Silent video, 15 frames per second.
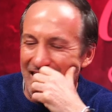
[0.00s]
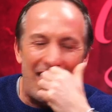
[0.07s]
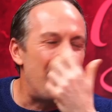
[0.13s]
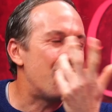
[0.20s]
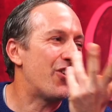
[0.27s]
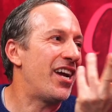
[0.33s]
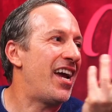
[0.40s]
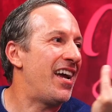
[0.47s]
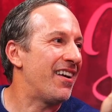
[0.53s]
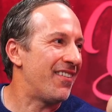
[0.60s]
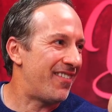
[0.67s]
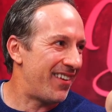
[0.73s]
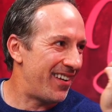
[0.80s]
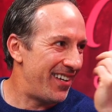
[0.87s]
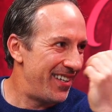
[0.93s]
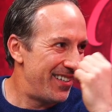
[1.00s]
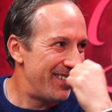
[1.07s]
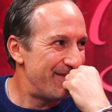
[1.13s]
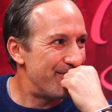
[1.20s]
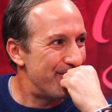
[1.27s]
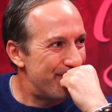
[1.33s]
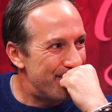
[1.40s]
Andre Agassi.
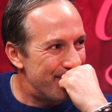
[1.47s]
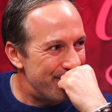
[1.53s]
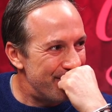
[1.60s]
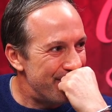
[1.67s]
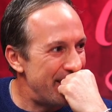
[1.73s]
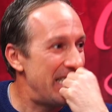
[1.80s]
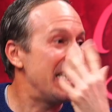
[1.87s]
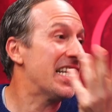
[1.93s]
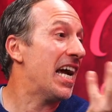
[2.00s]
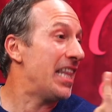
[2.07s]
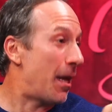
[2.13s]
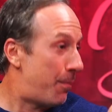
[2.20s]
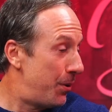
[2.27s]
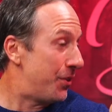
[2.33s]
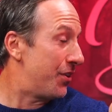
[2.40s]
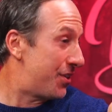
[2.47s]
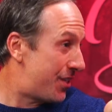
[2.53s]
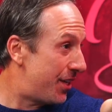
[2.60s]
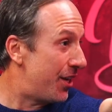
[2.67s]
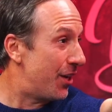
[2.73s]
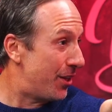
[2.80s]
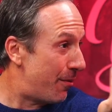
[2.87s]
He's the guy that put this
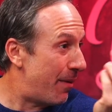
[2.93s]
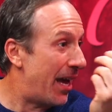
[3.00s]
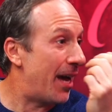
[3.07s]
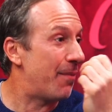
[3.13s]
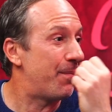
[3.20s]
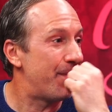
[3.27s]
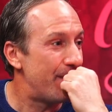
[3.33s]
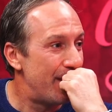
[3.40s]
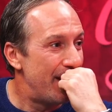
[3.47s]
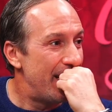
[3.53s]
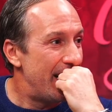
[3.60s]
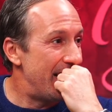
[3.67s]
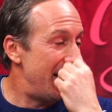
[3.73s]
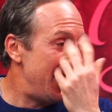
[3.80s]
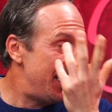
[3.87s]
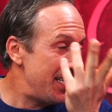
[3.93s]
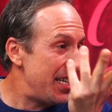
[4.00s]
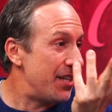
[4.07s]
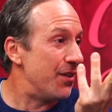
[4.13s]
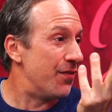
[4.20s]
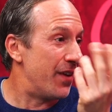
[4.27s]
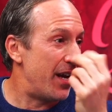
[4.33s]
city on the map. And he's an
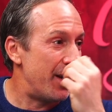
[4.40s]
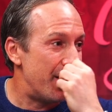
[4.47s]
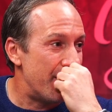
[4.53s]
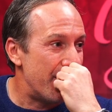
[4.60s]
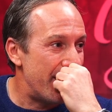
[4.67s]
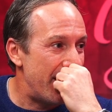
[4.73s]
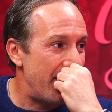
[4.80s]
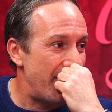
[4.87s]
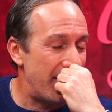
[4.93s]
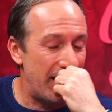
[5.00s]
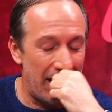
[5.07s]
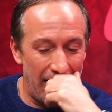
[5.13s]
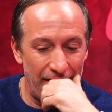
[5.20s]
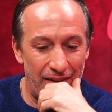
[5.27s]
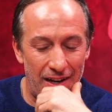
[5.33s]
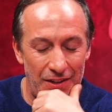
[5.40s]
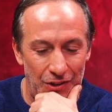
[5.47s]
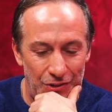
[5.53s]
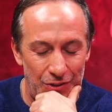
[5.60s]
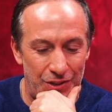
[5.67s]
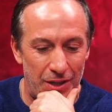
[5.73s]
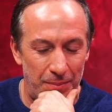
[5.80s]
innovator, and I've gotten to
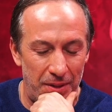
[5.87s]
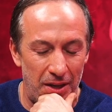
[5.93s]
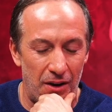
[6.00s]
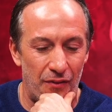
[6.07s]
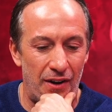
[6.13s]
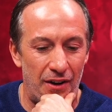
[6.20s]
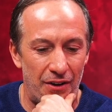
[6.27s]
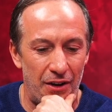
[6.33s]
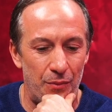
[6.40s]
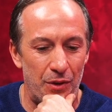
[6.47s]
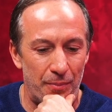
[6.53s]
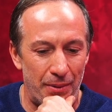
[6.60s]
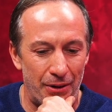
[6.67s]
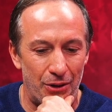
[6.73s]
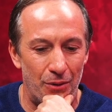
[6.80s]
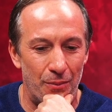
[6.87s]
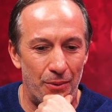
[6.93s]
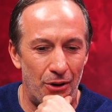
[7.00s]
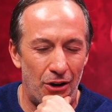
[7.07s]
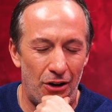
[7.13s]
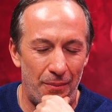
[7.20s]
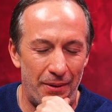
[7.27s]
do something around him with
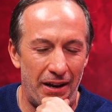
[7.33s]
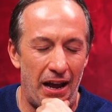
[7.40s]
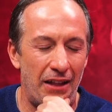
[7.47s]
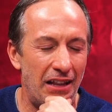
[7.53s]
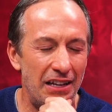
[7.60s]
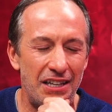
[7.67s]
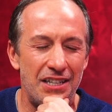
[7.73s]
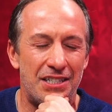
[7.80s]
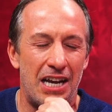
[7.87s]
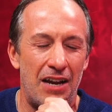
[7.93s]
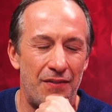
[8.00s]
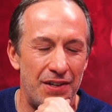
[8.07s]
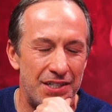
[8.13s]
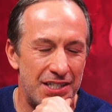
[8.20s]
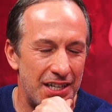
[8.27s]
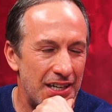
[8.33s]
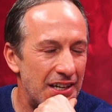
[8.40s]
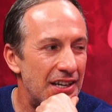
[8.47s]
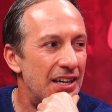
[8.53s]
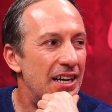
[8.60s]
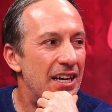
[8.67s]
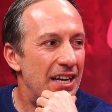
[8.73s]
pickleball. But I like to dive into
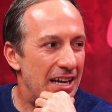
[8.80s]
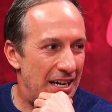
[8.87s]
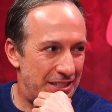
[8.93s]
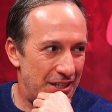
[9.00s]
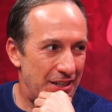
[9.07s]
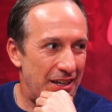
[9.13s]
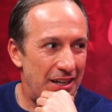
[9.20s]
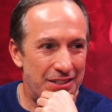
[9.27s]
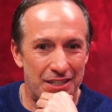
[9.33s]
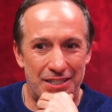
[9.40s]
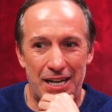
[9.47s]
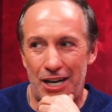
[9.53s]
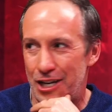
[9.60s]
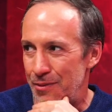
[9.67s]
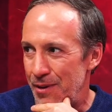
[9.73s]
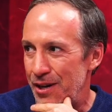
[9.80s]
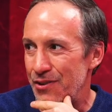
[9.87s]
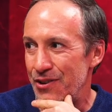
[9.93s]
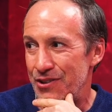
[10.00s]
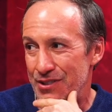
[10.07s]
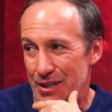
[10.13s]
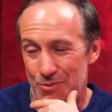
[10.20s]
as a
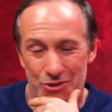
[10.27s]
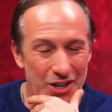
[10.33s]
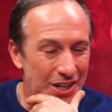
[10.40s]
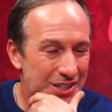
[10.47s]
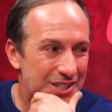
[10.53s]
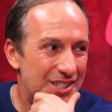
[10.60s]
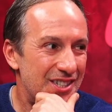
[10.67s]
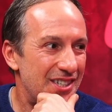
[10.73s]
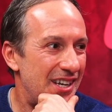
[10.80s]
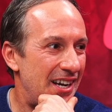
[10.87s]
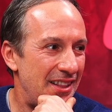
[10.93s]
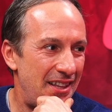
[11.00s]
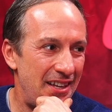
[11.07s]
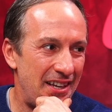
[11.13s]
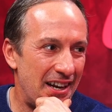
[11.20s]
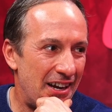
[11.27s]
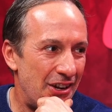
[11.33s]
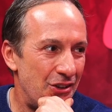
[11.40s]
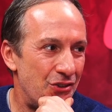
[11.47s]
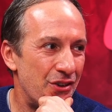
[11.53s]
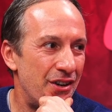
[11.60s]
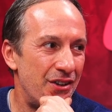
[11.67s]
documentary subject. I think
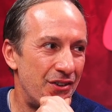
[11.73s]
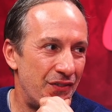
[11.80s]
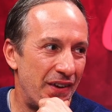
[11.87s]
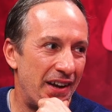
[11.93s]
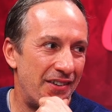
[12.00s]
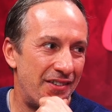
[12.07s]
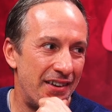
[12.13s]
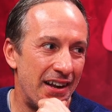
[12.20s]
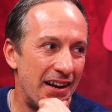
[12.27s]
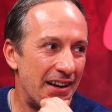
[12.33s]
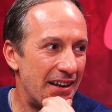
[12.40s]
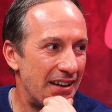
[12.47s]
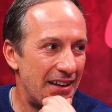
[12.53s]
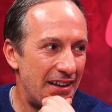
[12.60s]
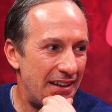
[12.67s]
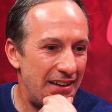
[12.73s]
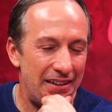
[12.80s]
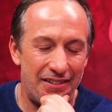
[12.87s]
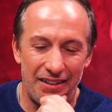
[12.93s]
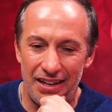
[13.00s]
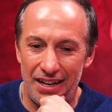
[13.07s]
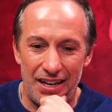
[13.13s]
Andre is fascinating.
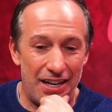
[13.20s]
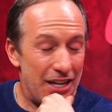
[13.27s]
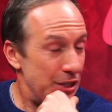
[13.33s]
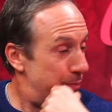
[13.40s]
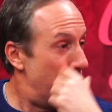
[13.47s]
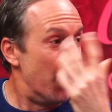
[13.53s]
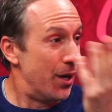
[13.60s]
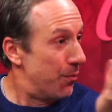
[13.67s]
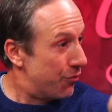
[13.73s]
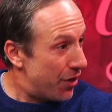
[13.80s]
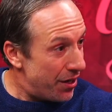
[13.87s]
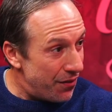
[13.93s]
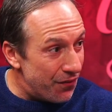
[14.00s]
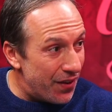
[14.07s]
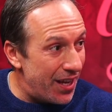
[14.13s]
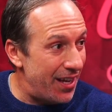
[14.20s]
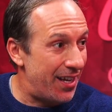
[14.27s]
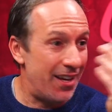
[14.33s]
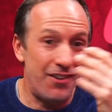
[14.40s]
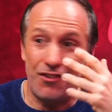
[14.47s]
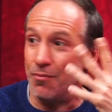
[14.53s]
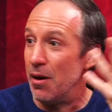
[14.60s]
He's born and bred in
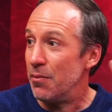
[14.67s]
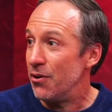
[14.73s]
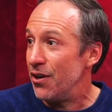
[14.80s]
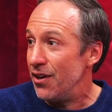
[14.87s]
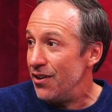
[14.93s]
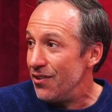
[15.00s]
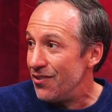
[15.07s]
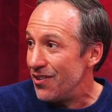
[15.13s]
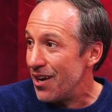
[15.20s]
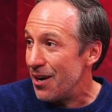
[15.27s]
Vegas. Remember his